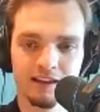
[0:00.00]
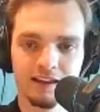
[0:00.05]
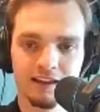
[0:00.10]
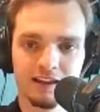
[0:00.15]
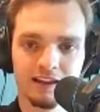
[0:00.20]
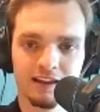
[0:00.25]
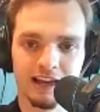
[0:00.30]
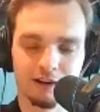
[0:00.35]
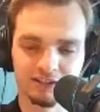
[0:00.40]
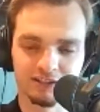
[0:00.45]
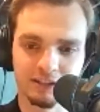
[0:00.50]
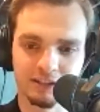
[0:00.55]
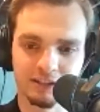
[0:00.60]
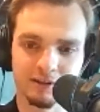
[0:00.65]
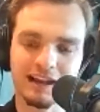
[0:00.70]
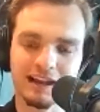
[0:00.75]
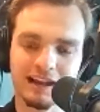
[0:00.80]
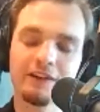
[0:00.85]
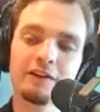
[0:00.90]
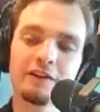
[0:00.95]
And I was able to
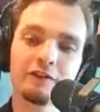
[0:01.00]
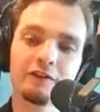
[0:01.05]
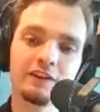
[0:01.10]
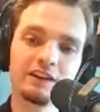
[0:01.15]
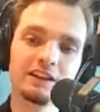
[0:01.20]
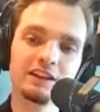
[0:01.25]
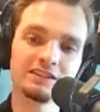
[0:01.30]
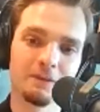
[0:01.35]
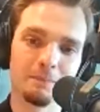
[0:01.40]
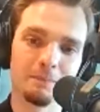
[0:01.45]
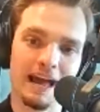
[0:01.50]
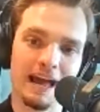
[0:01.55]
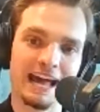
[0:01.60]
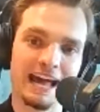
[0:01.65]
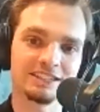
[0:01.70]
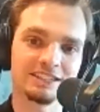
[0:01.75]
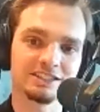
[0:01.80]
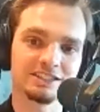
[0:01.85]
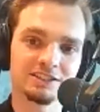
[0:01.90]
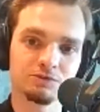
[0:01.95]
allow that feeling to
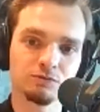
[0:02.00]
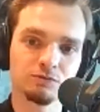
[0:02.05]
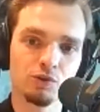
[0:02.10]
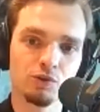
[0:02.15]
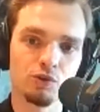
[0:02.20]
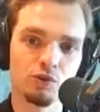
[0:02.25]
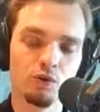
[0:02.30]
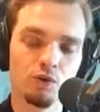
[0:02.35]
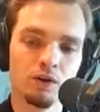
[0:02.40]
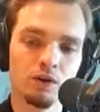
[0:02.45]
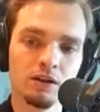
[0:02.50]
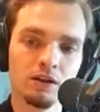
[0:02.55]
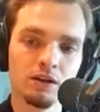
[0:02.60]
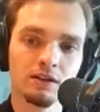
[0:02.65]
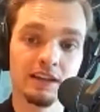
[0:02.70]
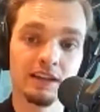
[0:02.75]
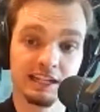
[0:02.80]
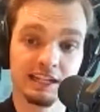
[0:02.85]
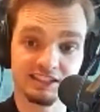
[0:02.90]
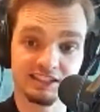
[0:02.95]
pass through,
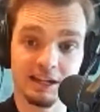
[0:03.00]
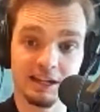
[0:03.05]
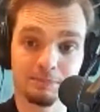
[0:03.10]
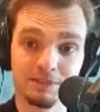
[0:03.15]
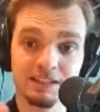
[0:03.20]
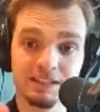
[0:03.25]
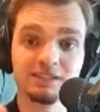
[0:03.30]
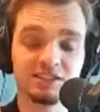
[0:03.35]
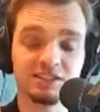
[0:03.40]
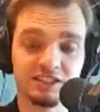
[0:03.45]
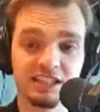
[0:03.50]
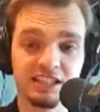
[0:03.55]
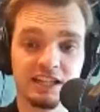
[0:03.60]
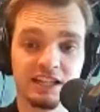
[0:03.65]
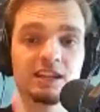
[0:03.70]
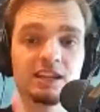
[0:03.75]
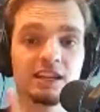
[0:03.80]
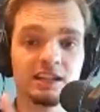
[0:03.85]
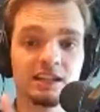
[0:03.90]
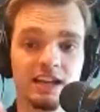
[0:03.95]
accept it, see
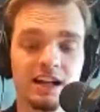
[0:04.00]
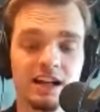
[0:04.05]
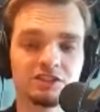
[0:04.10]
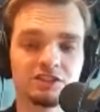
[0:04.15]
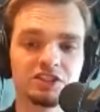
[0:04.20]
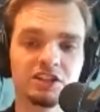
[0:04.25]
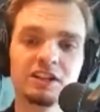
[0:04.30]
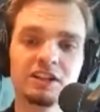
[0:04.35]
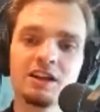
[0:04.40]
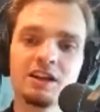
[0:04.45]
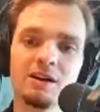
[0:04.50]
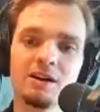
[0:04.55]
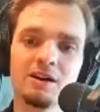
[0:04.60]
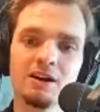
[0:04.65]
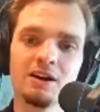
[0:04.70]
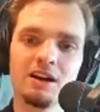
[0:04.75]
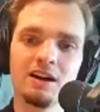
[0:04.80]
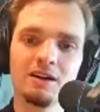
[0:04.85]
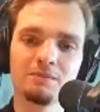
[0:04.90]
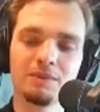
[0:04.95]
it, acknowledge it,
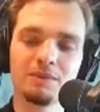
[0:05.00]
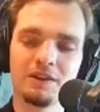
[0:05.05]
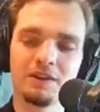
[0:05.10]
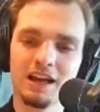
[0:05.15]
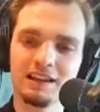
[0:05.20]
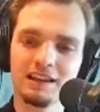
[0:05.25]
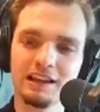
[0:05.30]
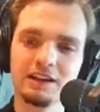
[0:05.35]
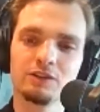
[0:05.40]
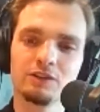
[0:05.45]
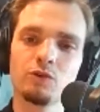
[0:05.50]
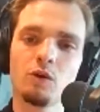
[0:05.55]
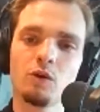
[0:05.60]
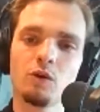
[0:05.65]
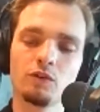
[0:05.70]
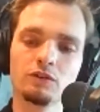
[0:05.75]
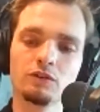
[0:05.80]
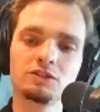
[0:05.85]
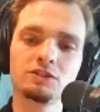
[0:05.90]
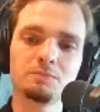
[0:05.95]
but not let it grow
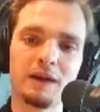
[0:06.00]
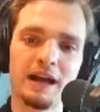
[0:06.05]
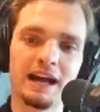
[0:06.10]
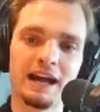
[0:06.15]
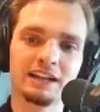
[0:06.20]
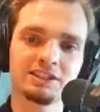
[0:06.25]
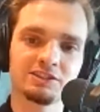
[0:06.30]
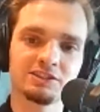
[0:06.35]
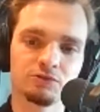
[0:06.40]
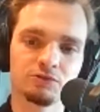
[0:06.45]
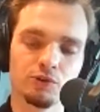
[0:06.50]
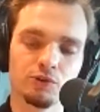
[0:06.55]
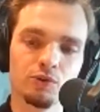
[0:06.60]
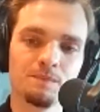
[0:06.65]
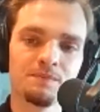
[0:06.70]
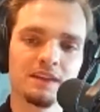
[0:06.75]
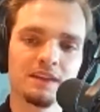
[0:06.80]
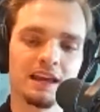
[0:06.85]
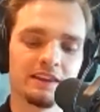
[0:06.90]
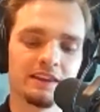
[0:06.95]
roots, pass through,
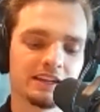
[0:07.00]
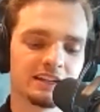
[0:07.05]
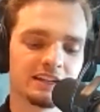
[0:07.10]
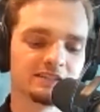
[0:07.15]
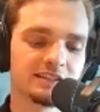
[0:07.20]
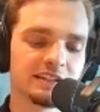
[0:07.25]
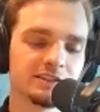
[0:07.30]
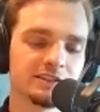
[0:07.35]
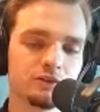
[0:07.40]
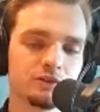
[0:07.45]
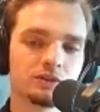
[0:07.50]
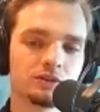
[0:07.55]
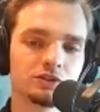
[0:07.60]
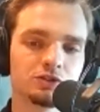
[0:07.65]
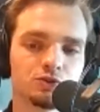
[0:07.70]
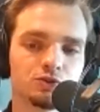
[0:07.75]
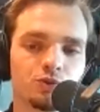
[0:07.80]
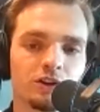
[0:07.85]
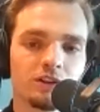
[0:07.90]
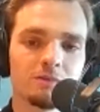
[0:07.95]
and then continue to
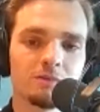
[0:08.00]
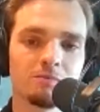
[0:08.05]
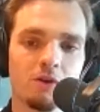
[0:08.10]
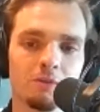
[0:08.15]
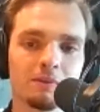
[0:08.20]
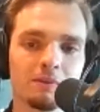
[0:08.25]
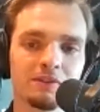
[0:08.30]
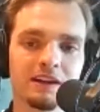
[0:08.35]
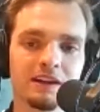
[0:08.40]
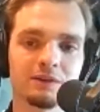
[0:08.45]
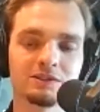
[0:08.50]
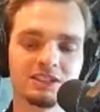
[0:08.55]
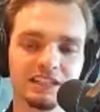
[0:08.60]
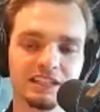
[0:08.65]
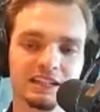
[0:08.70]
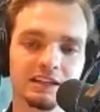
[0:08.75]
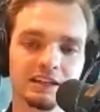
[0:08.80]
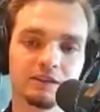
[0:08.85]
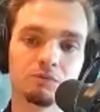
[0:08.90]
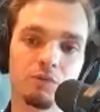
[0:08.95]
enjoy the moment that I was
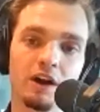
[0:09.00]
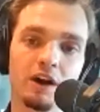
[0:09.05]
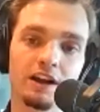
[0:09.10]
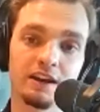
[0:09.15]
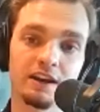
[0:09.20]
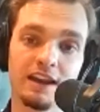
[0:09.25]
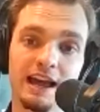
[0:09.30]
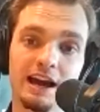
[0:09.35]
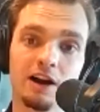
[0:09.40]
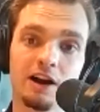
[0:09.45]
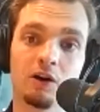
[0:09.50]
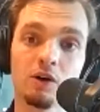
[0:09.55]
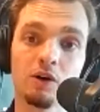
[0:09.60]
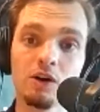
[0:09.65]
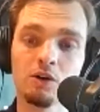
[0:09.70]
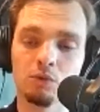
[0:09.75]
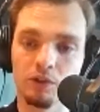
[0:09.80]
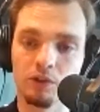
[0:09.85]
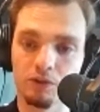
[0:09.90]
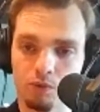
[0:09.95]
in right now
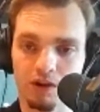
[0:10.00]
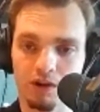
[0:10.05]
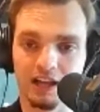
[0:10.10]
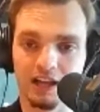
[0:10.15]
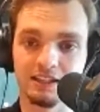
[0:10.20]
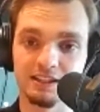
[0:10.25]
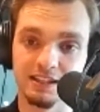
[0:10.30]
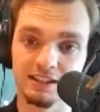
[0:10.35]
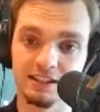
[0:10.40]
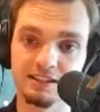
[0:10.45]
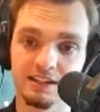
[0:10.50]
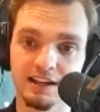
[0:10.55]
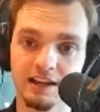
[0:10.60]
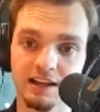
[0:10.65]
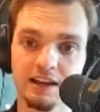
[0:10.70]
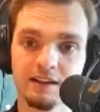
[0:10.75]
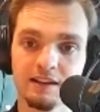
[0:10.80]
with what I did today.